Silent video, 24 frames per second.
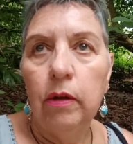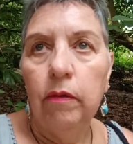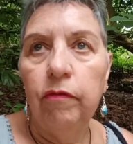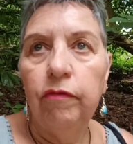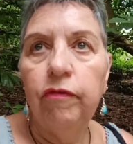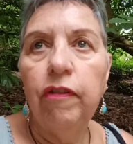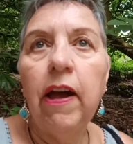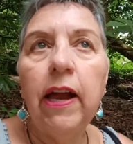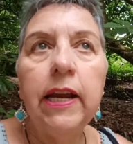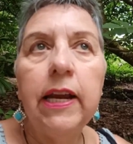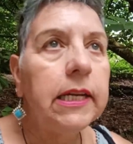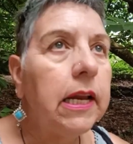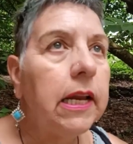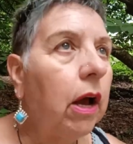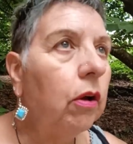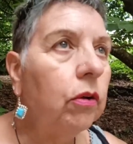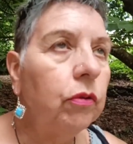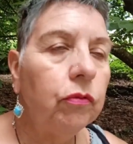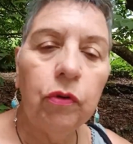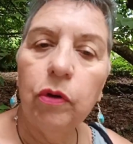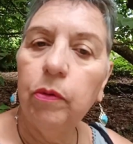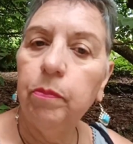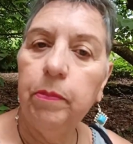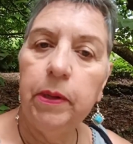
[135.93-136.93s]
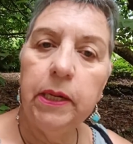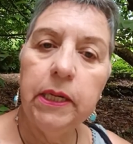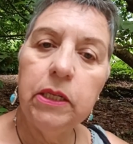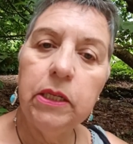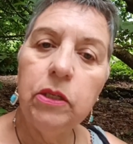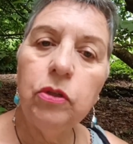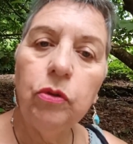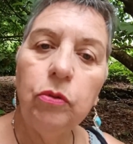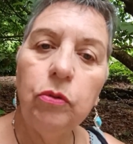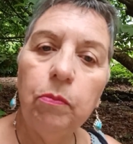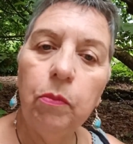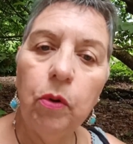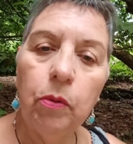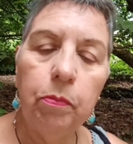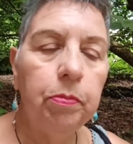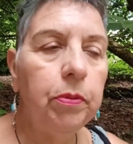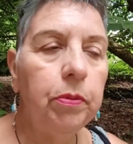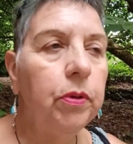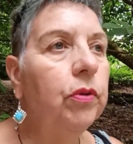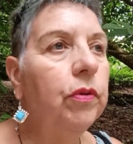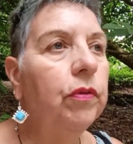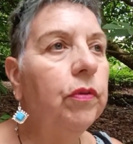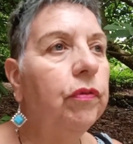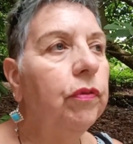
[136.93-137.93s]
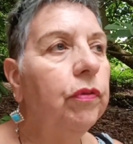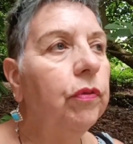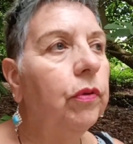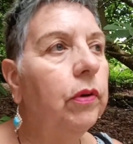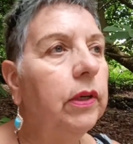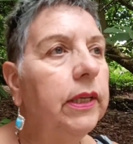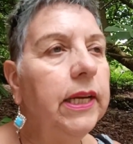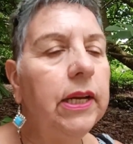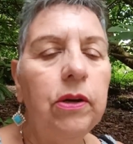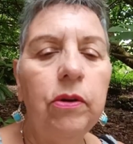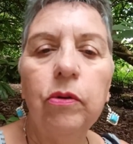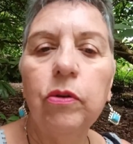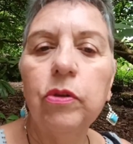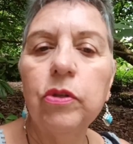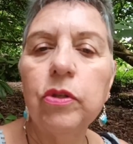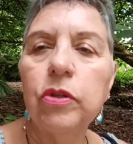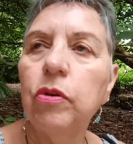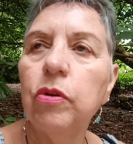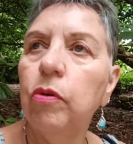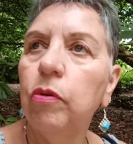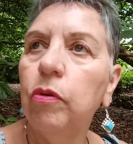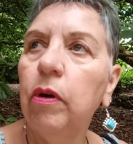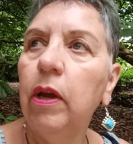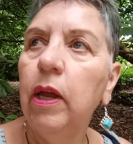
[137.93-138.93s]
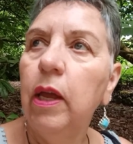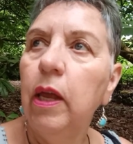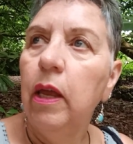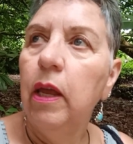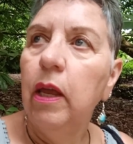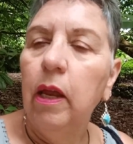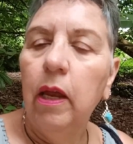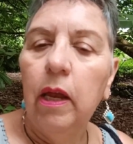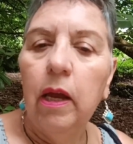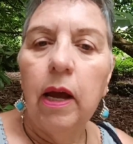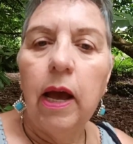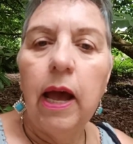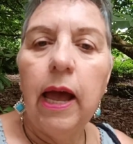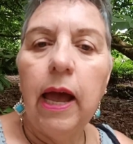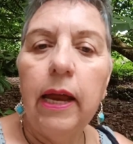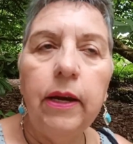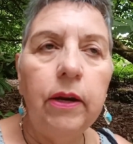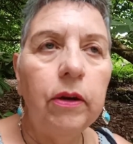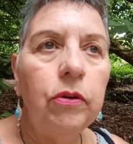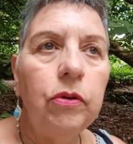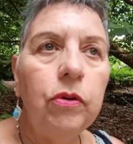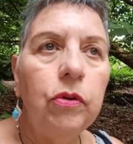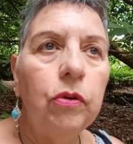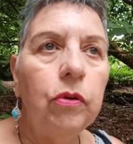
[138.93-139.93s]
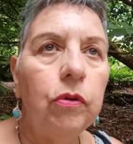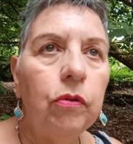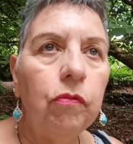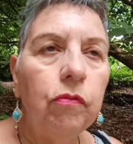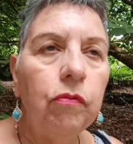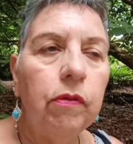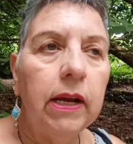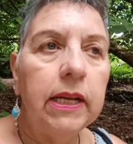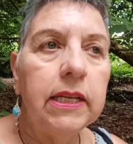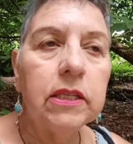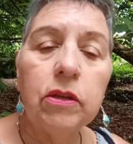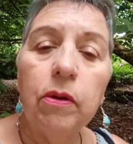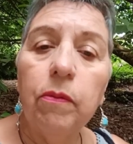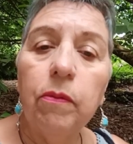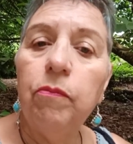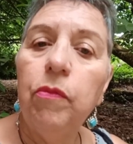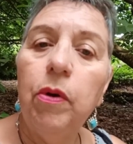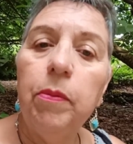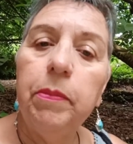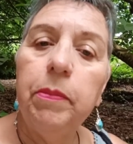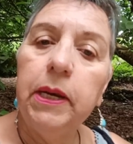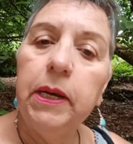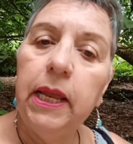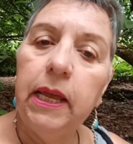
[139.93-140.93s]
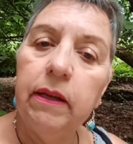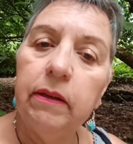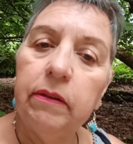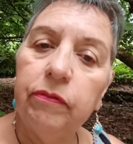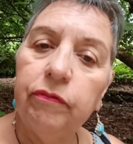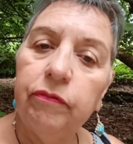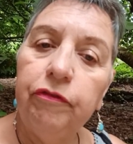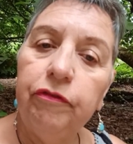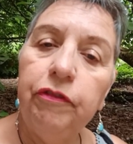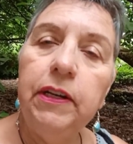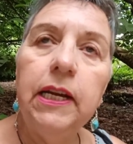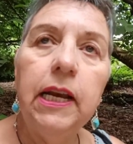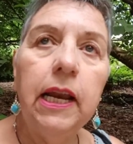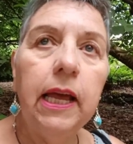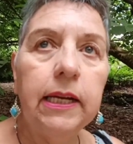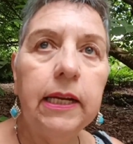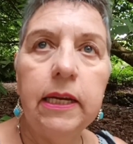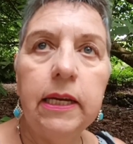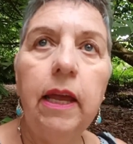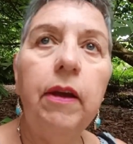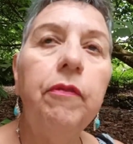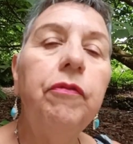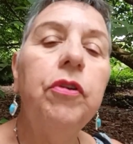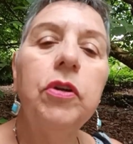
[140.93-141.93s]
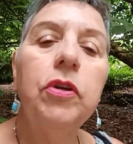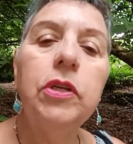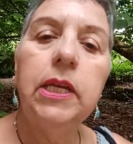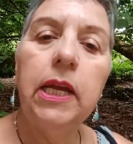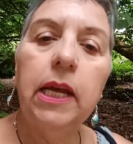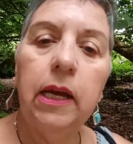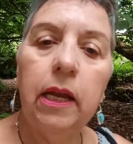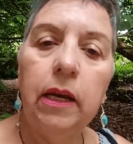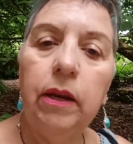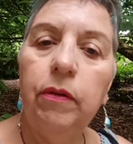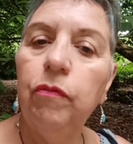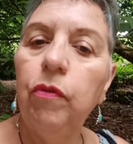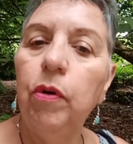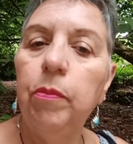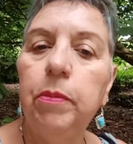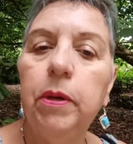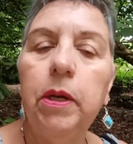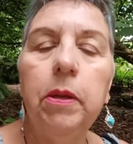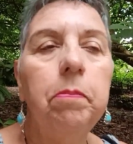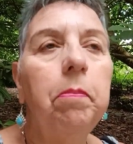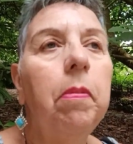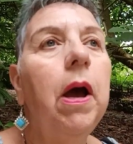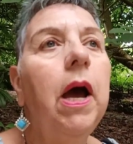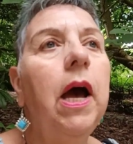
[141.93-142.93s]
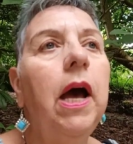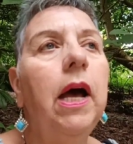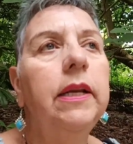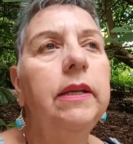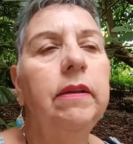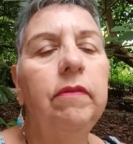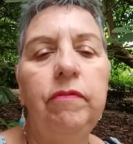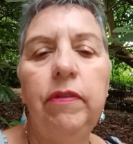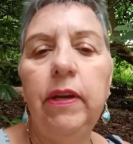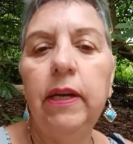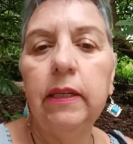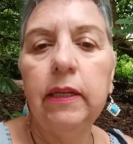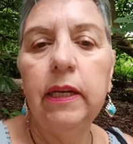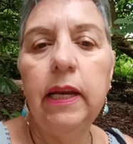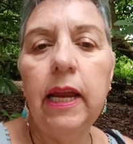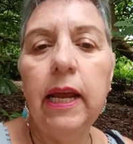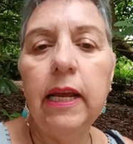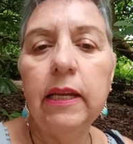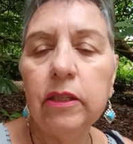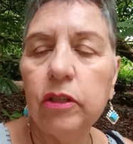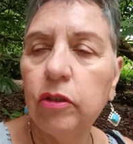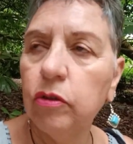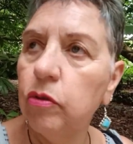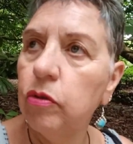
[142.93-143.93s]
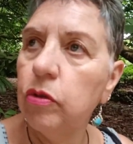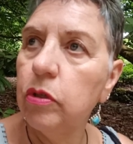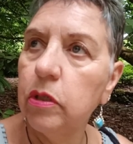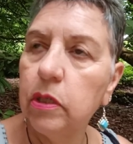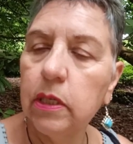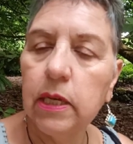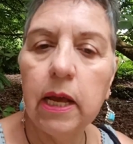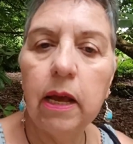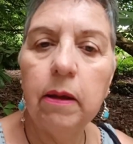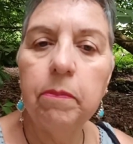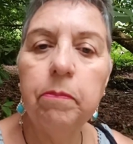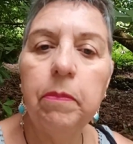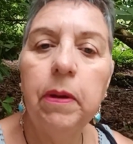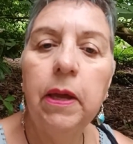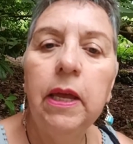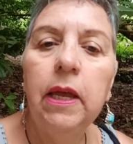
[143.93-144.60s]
Find out what makes you more beautiful, you know. So I don't know why some women feel like they have to tear other women apart. And it has to stop.